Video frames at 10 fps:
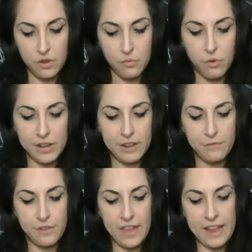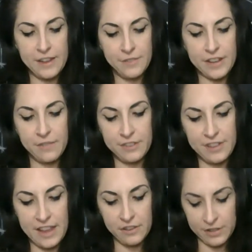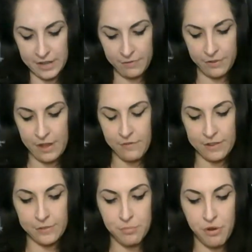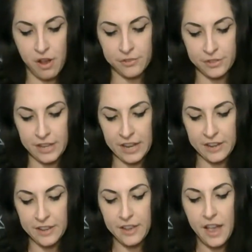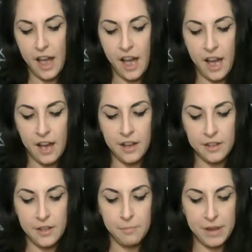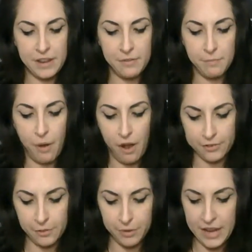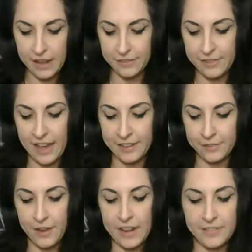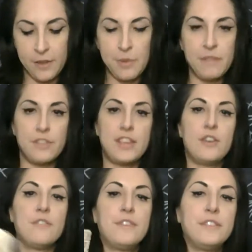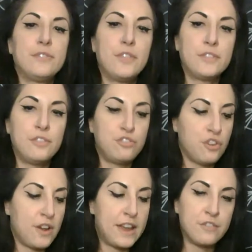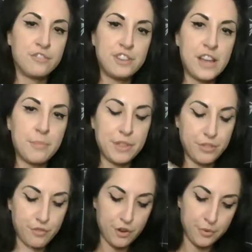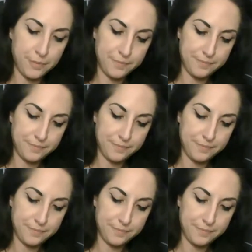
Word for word: Looking for that even give and take, looking for that reciprocity, uh, being possibly unsatisfied. And then we have the Hierophant, so this is your energy coming through.